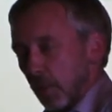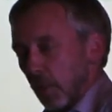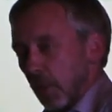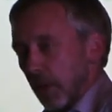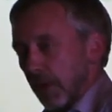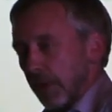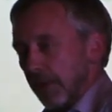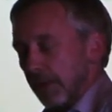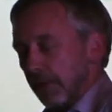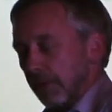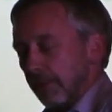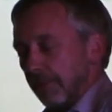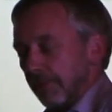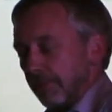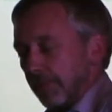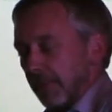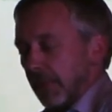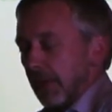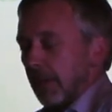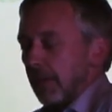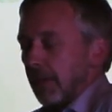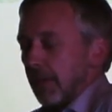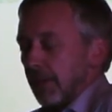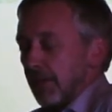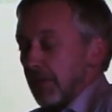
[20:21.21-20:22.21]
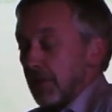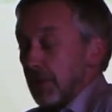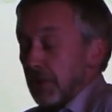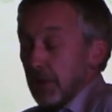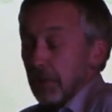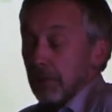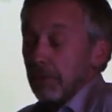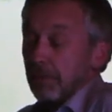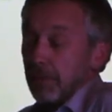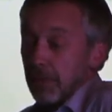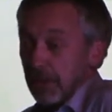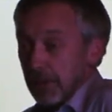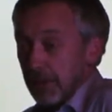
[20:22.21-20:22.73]
One,
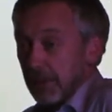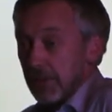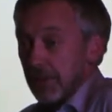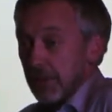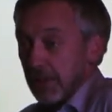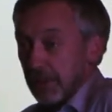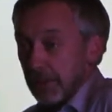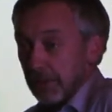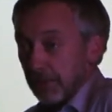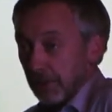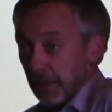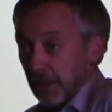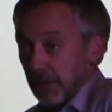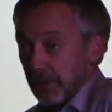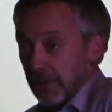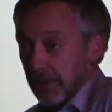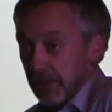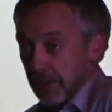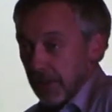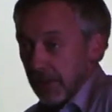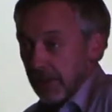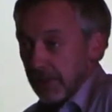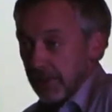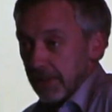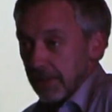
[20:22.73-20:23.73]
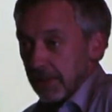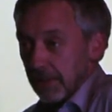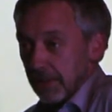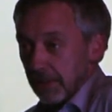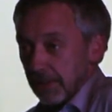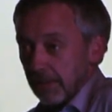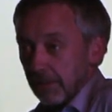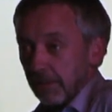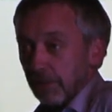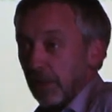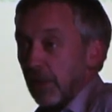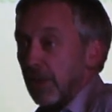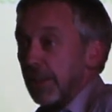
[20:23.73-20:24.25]
stop the disease process,
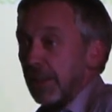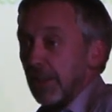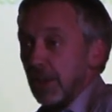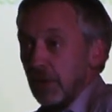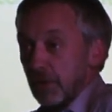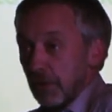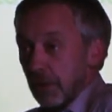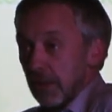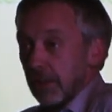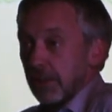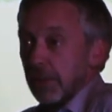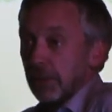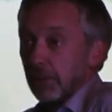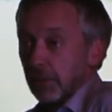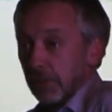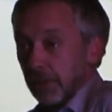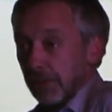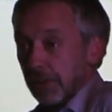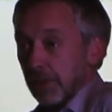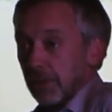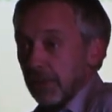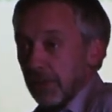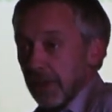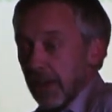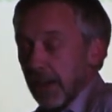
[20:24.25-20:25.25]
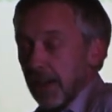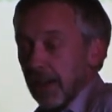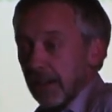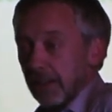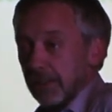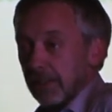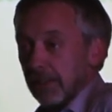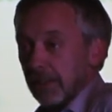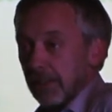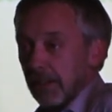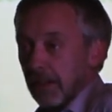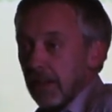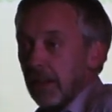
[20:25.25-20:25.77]
find a drug that will do
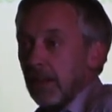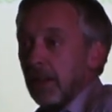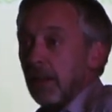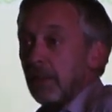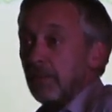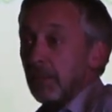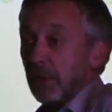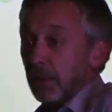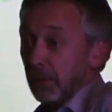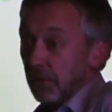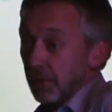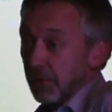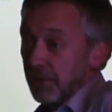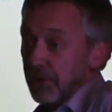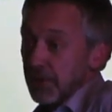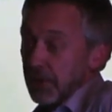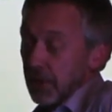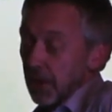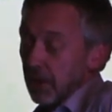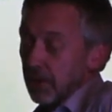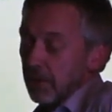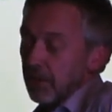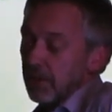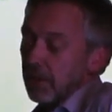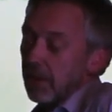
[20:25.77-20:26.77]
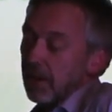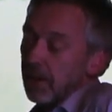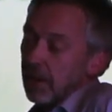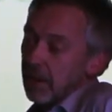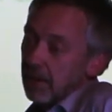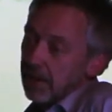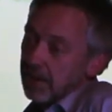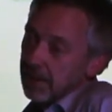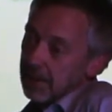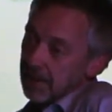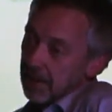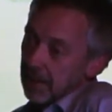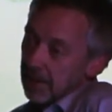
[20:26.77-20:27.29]
that, but also
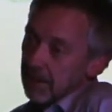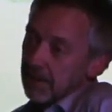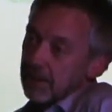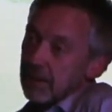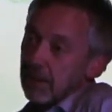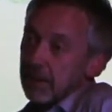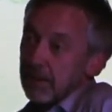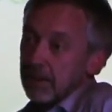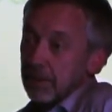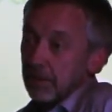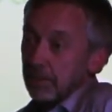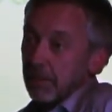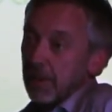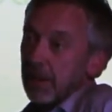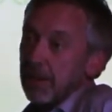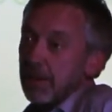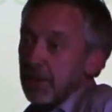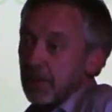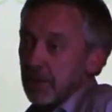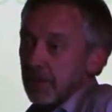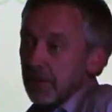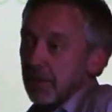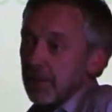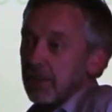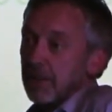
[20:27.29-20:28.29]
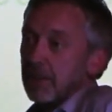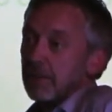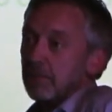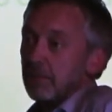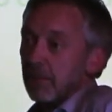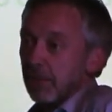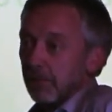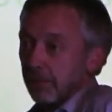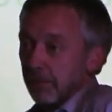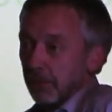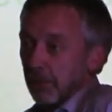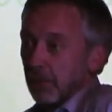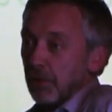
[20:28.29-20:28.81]
get to patients
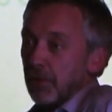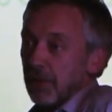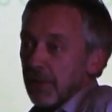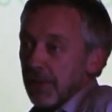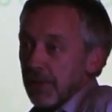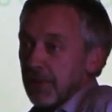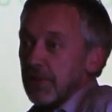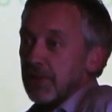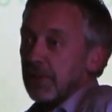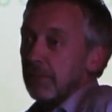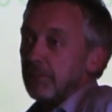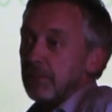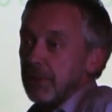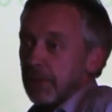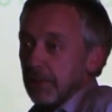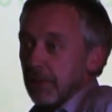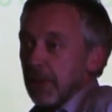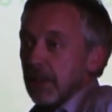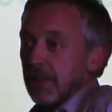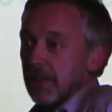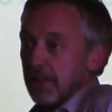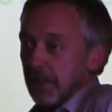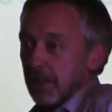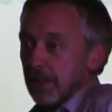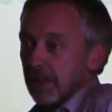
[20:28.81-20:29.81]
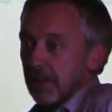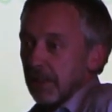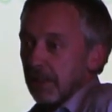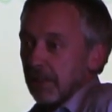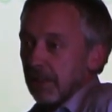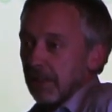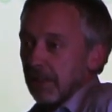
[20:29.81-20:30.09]
before they're symptomatic,